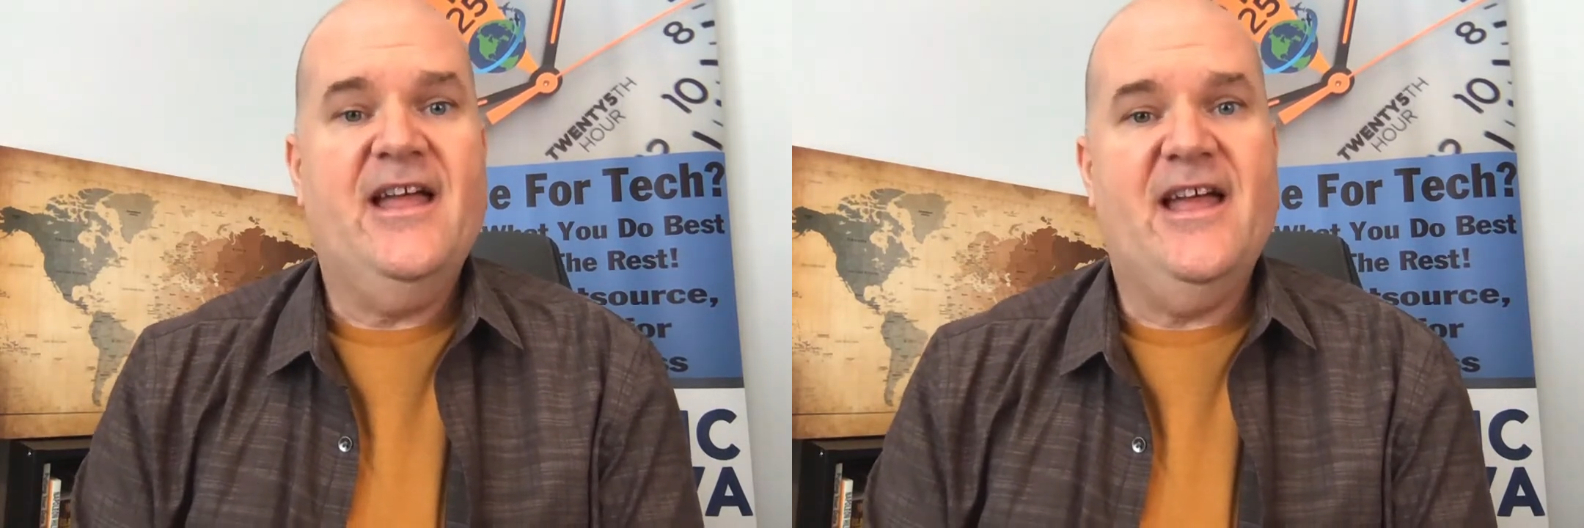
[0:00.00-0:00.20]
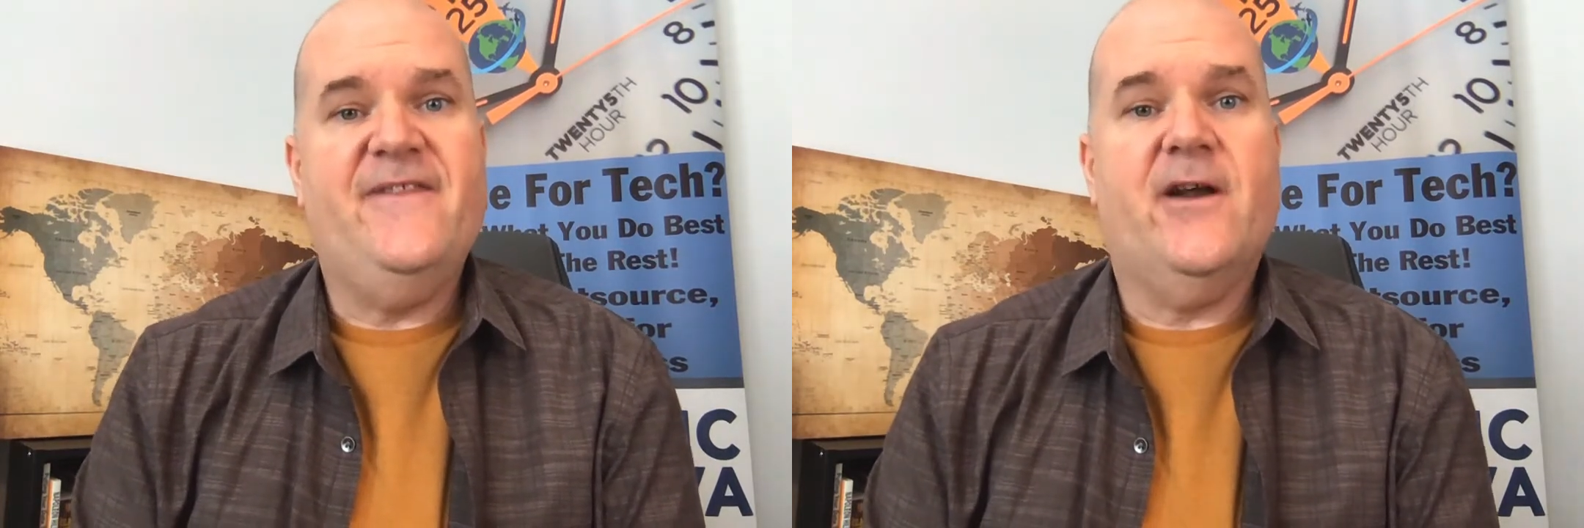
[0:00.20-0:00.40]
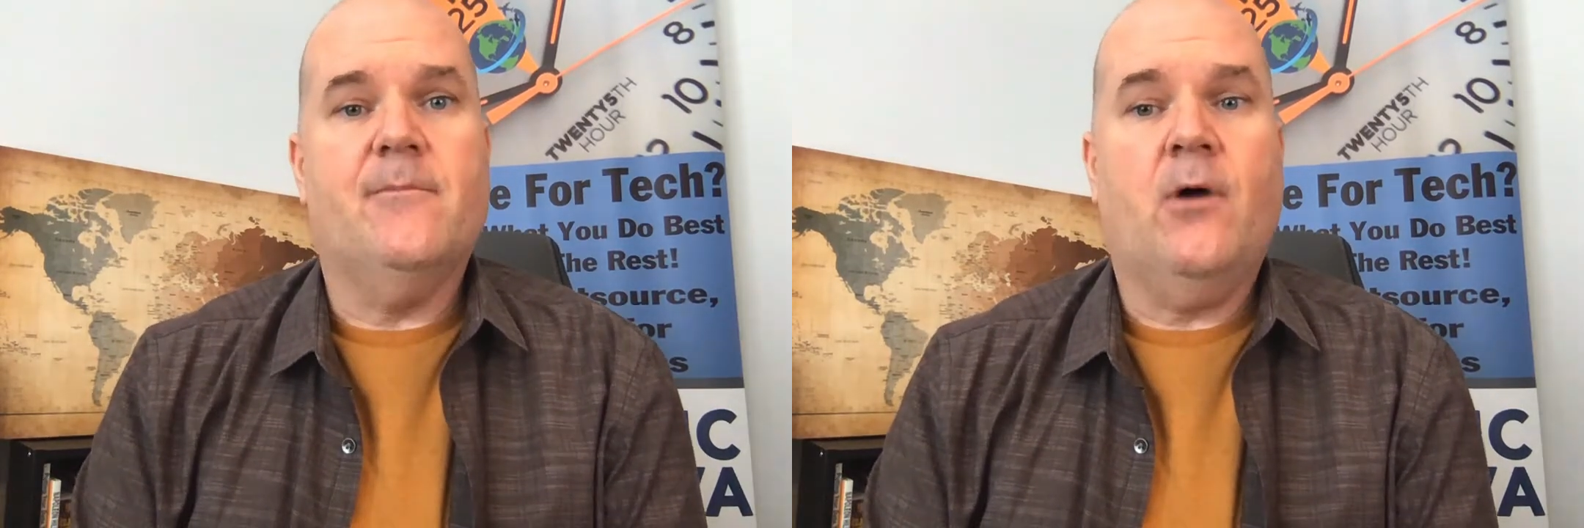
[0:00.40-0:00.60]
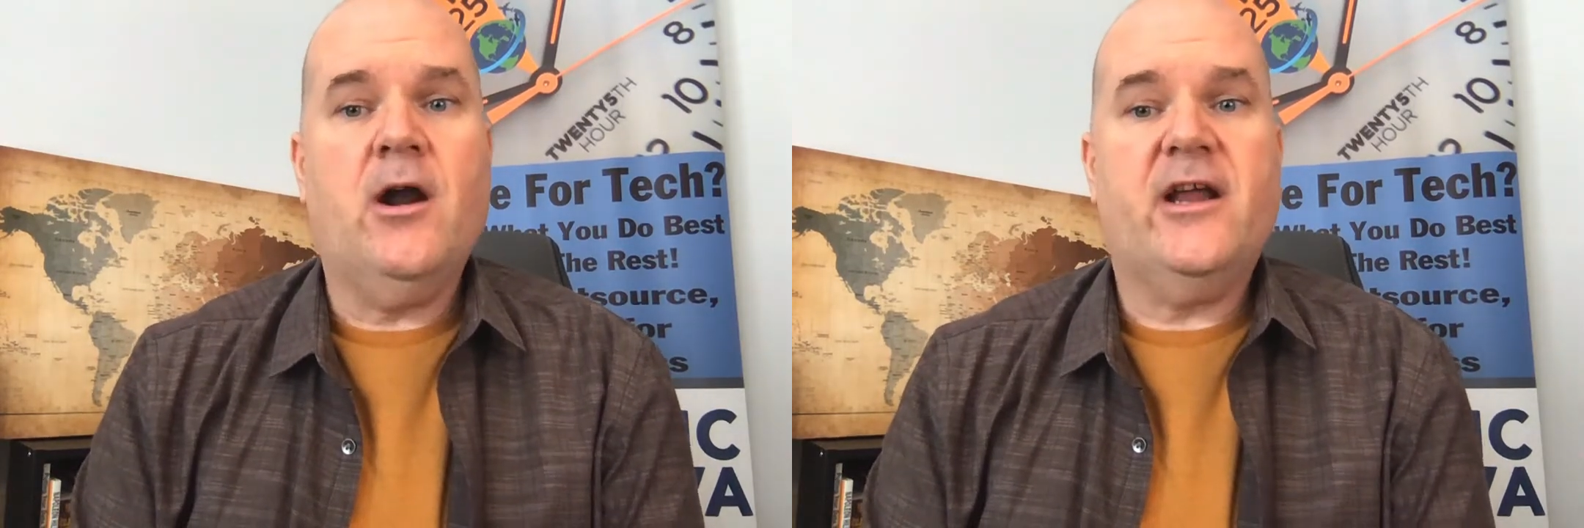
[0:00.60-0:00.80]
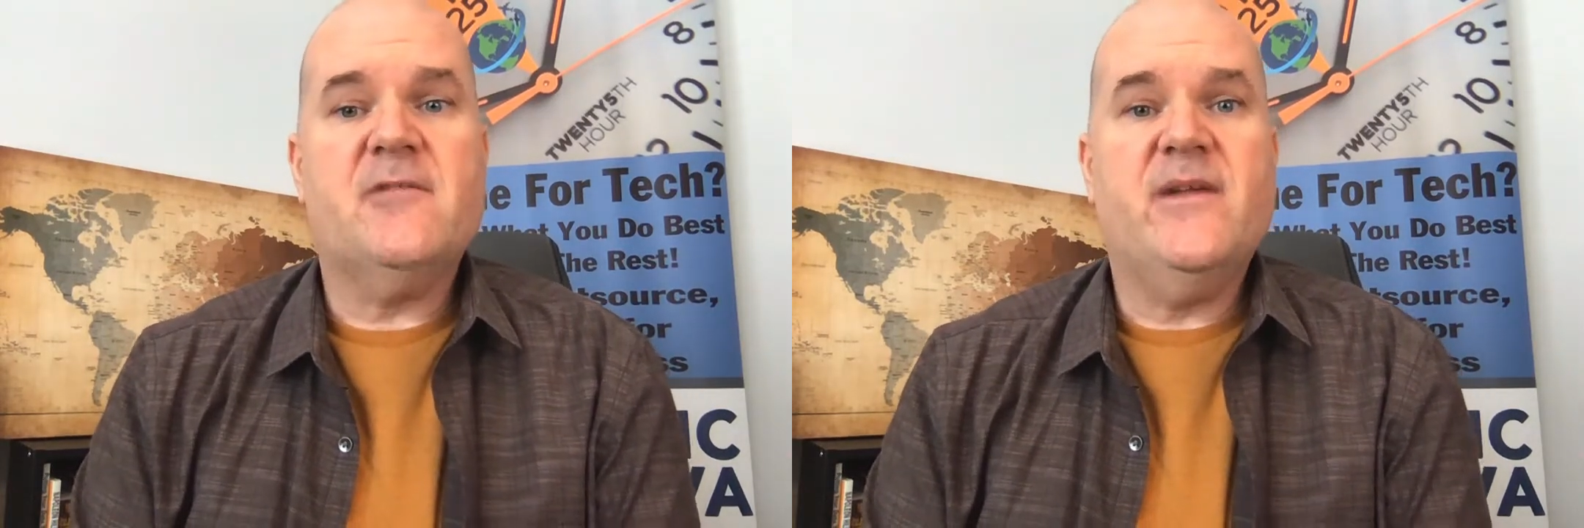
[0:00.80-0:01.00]
in their
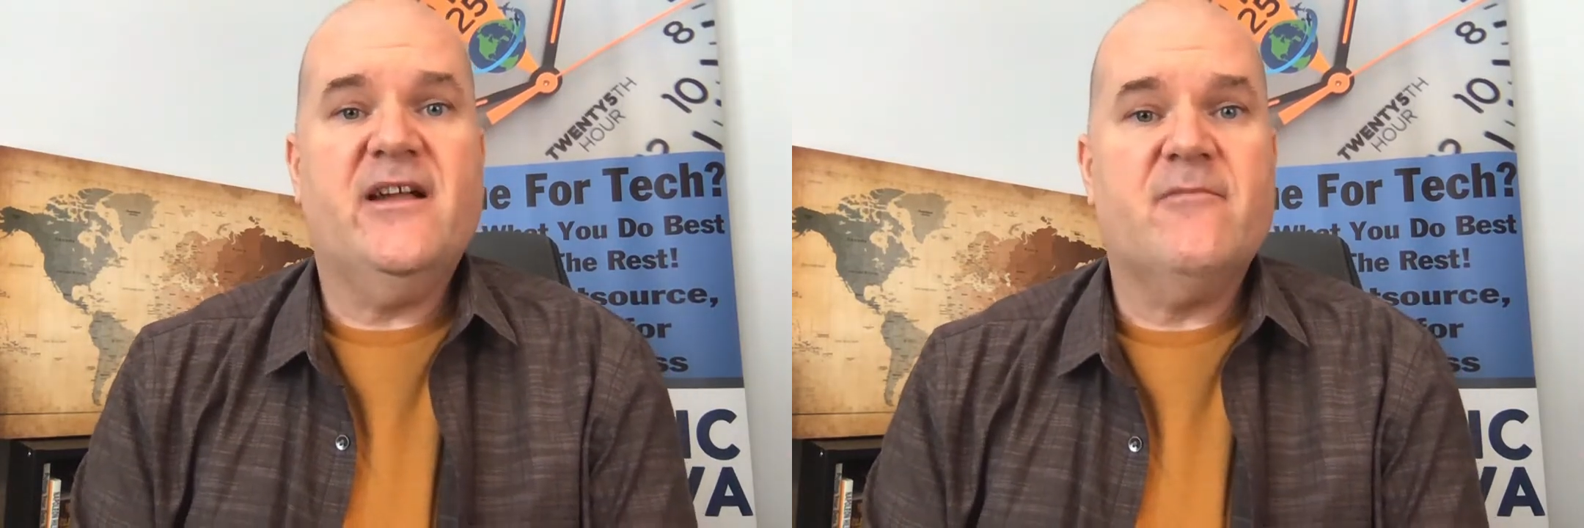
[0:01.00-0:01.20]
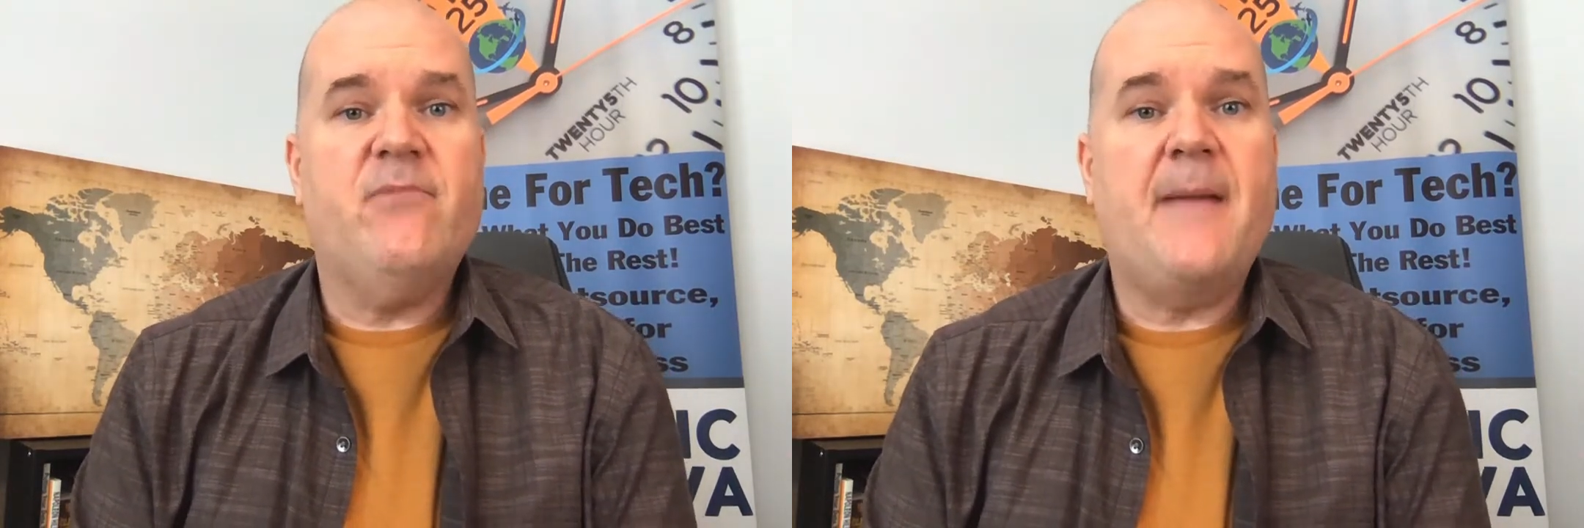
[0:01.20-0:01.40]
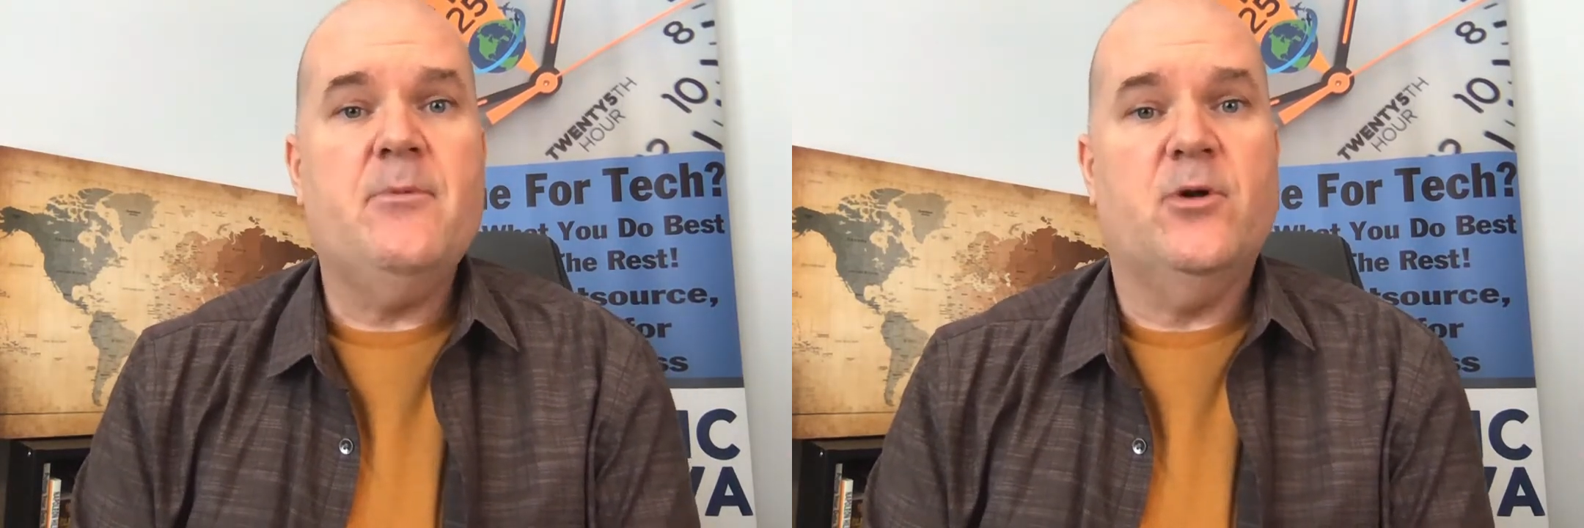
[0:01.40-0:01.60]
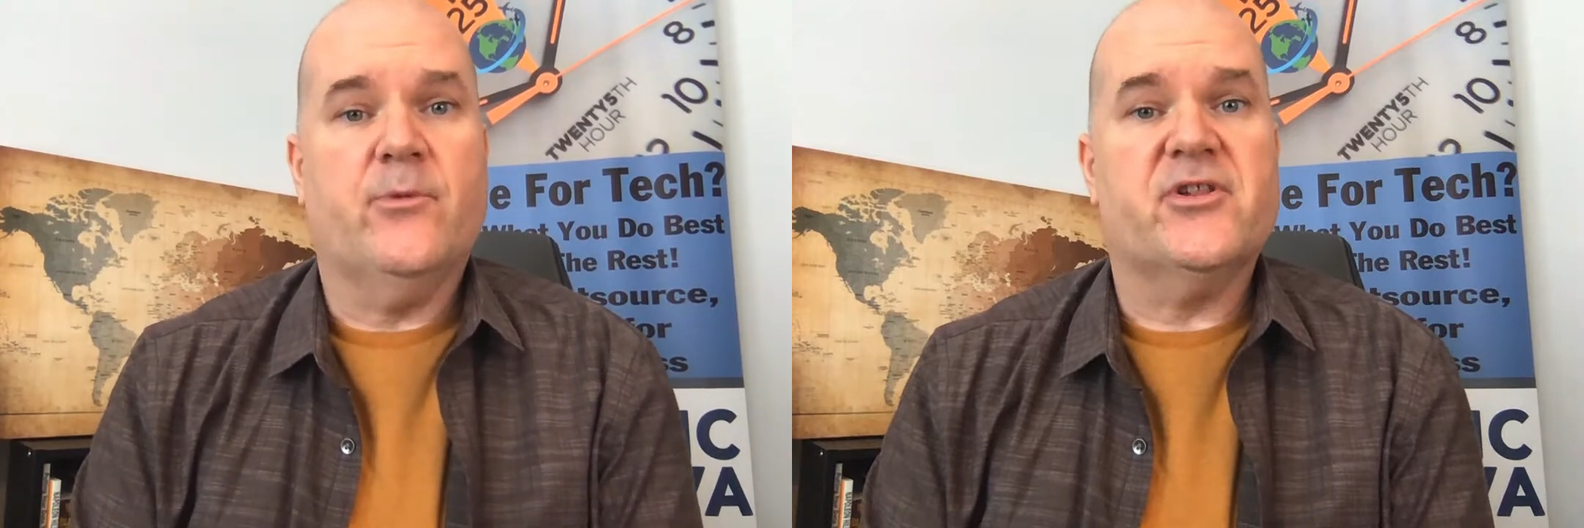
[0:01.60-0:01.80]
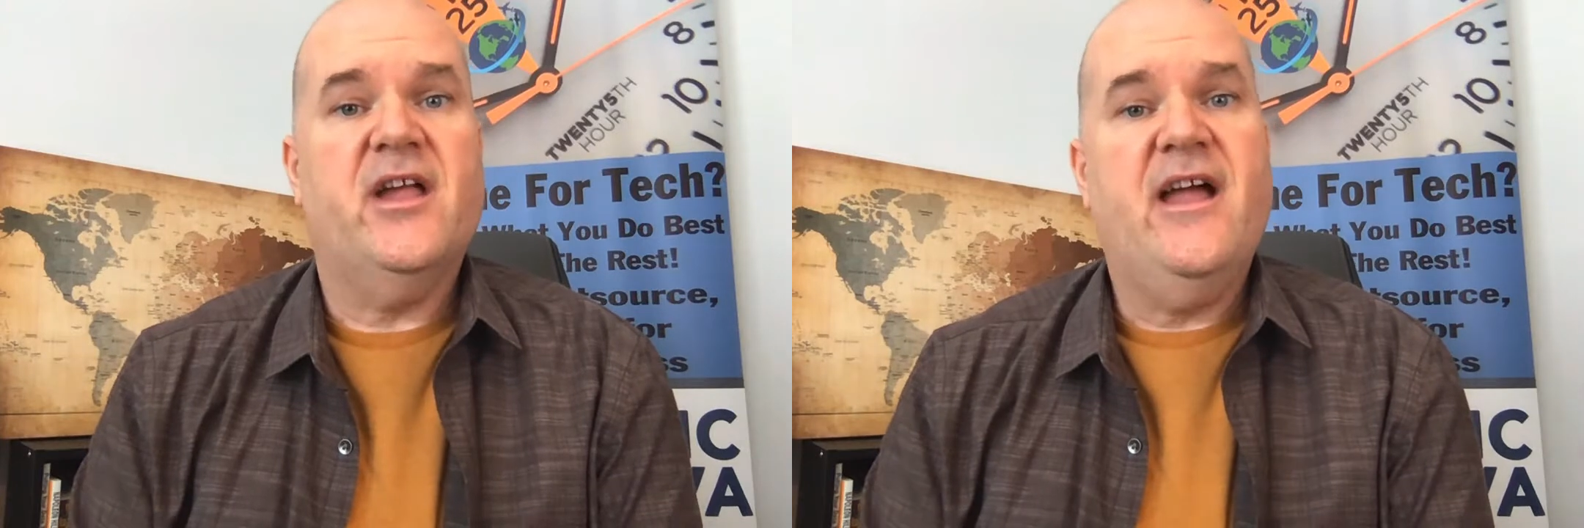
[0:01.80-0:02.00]
markets because baby
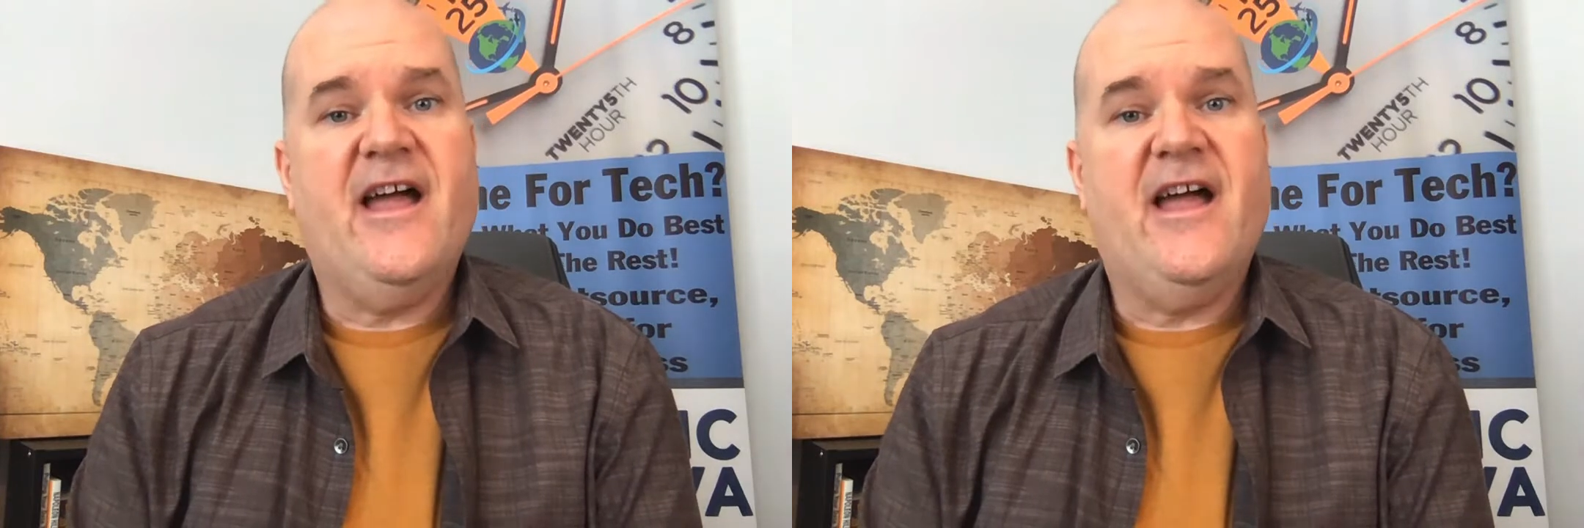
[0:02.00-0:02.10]
boomers